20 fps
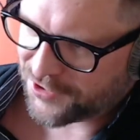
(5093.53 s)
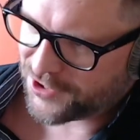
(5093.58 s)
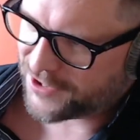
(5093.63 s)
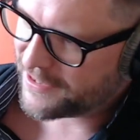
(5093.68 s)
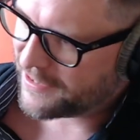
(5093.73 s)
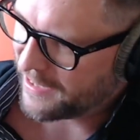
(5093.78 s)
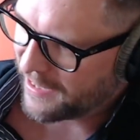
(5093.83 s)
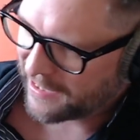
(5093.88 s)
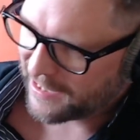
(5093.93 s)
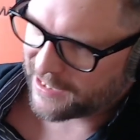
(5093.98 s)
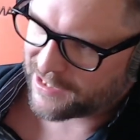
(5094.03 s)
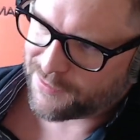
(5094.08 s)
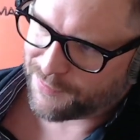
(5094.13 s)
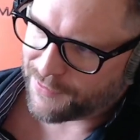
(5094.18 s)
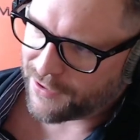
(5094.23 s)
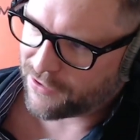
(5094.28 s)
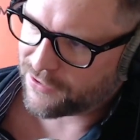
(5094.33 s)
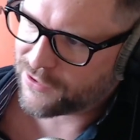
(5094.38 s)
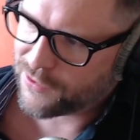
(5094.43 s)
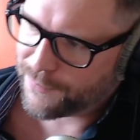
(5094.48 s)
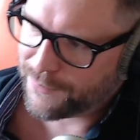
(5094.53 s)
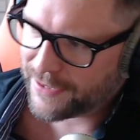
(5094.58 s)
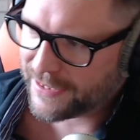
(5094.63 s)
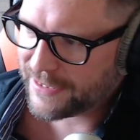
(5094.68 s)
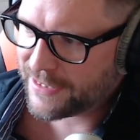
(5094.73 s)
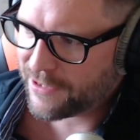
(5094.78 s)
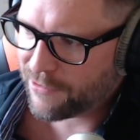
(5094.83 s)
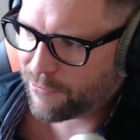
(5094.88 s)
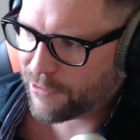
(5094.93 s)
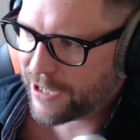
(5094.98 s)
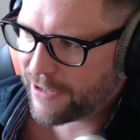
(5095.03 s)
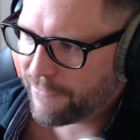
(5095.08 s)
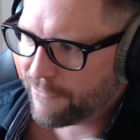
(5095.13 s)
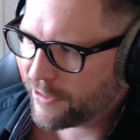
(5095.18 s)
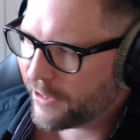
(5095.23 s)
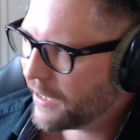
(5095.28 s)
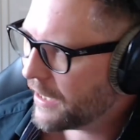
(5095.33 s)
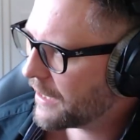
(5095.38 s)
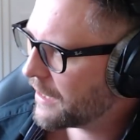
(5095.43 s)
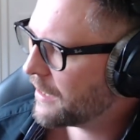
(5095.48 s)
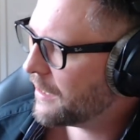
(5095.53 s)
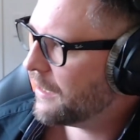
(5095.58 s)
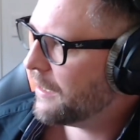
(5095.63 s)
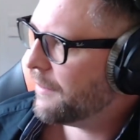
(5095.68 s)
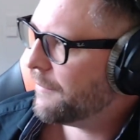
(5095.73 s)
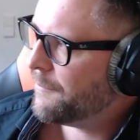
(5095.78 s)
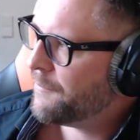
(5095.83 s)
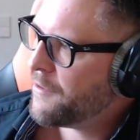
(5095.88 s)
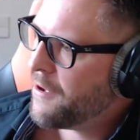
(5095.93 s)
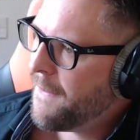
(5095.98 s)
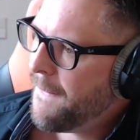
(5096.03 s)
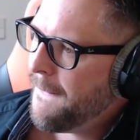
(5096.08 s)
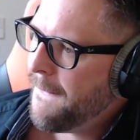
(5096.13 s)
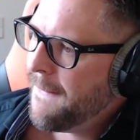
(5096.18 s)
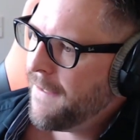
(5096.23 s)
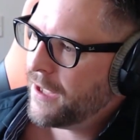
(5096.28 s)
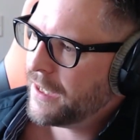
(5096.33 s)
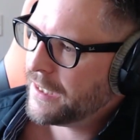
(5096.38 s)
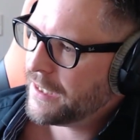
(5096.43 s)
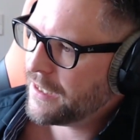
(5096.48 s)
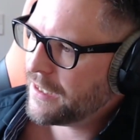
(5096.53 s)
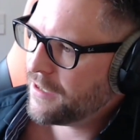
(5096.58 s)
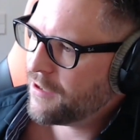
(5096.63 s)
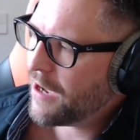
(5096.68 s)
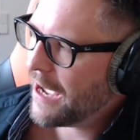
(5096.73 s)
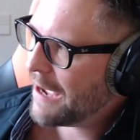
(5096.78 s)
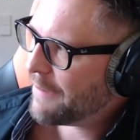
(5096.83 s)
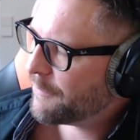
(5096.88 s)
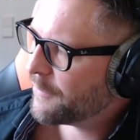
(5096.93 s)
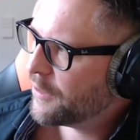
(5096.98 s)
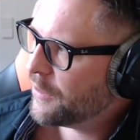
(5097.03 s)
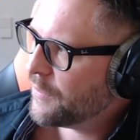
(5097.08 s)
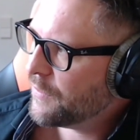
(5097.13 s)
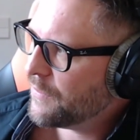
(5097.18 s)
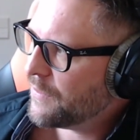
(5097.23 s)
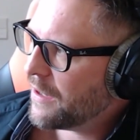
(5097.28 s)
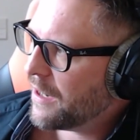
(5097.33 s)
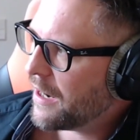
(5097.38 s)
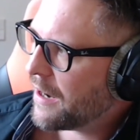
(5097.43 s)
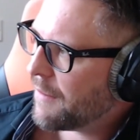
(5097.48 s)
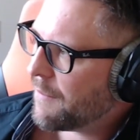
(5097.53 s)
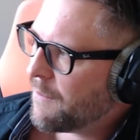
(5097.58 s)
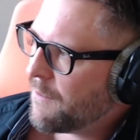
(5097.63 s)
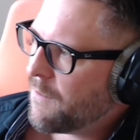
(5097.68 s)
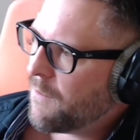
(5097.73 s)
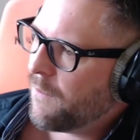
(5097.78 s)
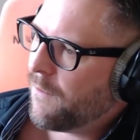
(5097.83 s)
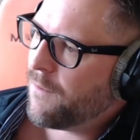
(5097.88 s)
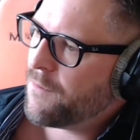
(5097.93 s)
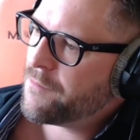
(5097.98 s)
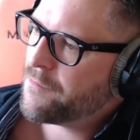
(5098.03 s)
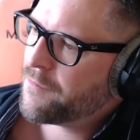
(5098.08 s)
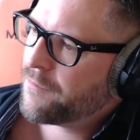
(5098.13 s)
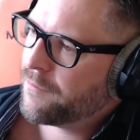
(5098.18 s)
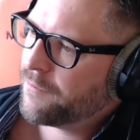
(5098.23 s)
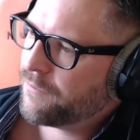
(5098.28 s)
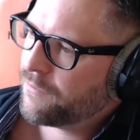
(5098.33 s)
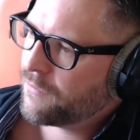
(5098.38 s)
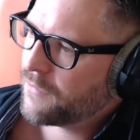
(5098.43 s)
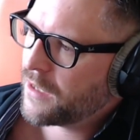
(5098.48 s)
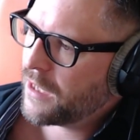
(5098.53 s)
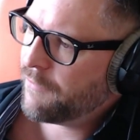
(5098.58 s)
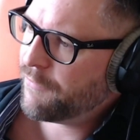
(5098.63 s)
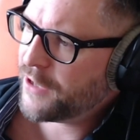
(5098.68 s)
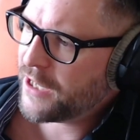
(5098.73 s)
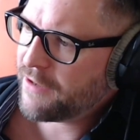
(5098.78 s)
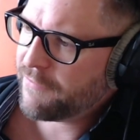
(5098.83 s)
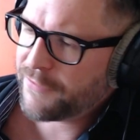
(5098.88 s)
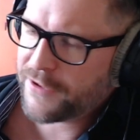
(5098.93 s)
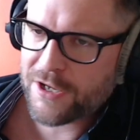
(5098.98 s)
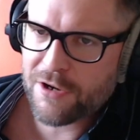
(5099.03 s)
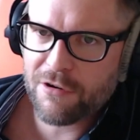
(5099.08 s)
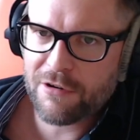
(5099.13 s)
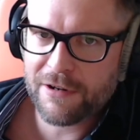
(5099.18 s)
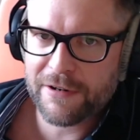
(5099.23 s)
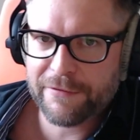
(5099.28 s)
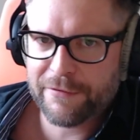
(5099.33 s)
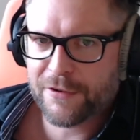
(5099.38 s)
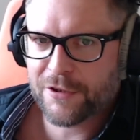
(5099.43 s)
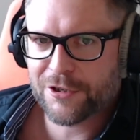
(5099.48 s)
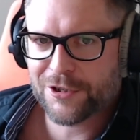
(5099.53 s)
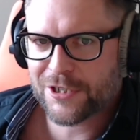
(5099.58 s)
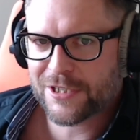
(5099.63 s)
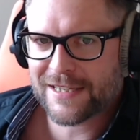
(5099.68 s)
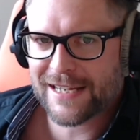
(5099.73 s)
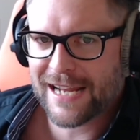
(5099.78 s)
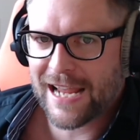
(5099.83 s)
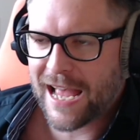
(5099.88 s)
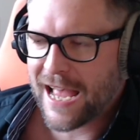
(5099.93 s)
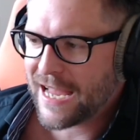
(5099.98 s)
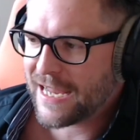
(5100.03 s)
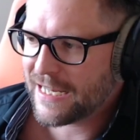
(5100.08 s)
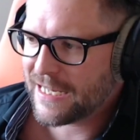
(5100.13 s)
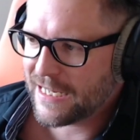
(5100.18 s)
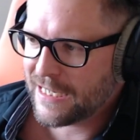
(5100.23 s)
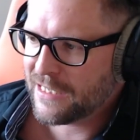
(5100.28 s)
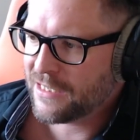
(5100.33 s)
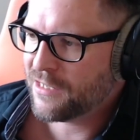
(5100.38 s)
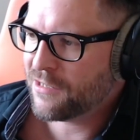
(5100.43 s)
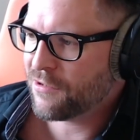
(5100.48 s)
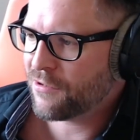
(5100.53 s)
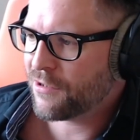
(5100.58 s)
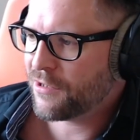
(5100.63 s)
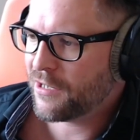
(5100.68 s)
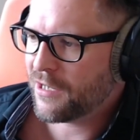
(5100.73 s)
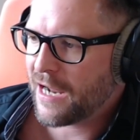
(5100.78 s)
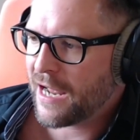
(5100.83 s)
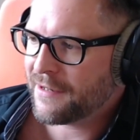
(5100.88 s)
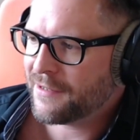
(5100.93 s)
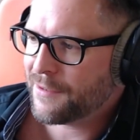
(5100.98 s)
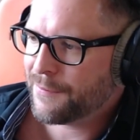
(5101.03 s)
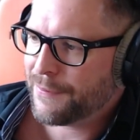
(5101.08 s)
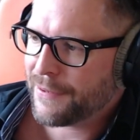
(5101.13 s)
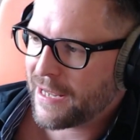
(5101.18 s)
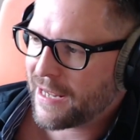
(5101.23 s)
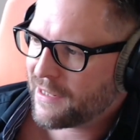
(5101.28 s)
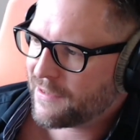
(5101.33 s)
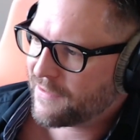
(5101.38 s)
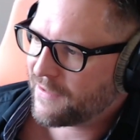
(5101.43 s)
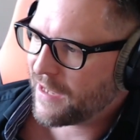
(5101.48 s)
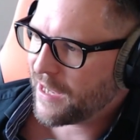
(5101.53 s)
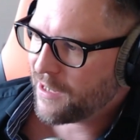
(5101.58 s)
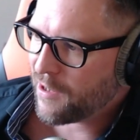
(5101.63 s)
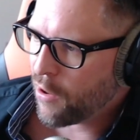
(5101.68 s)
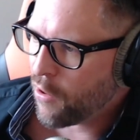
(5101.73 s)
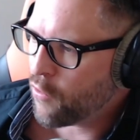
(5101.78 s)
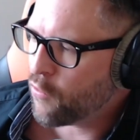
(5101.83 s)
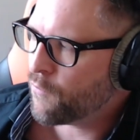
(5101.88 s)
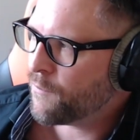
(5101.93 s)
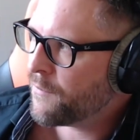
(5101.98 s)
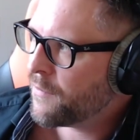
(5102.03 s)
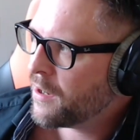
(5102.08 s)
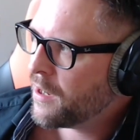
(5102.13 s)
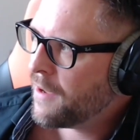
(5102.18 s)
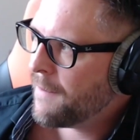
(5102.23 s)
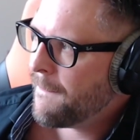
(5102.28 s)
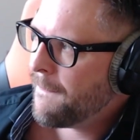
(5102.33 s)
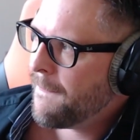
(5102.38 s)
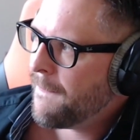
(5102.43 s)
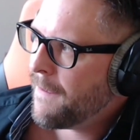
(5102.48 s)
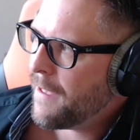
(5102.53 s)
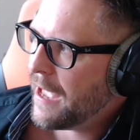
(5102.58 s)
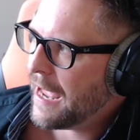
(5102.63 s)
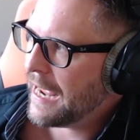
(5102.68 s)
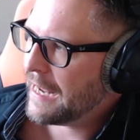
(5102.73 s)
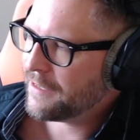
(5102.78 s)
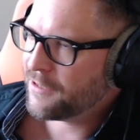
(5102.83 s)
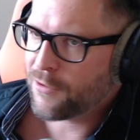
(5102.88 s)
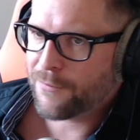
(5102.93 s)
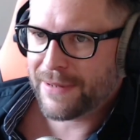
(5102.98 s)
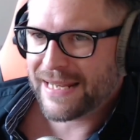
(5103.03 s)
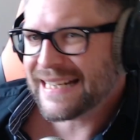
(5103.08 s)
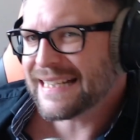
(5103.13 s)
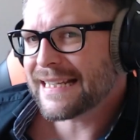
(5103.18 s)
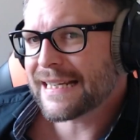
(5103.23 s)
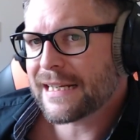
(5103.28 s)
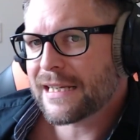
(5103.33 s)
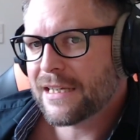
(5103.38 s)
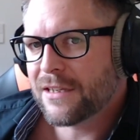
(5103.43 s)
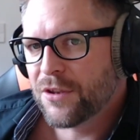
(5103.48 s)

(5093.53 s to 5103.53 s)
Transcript: just like espouse opinion or whatever. Like you have to if you're just a guy in your underpants at home, and you're basically